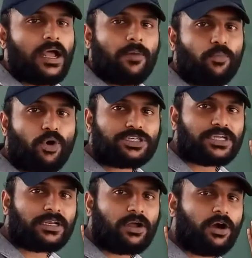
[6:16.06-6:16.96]

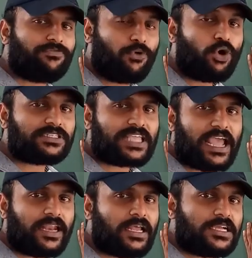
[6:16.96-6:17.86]
motion or force
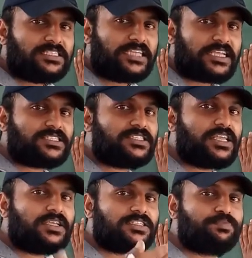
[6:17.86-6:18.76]
can change
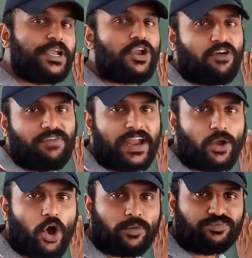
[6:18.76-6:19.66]
the speed of
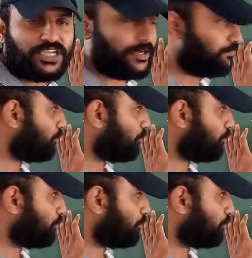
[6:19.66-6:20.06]
an object.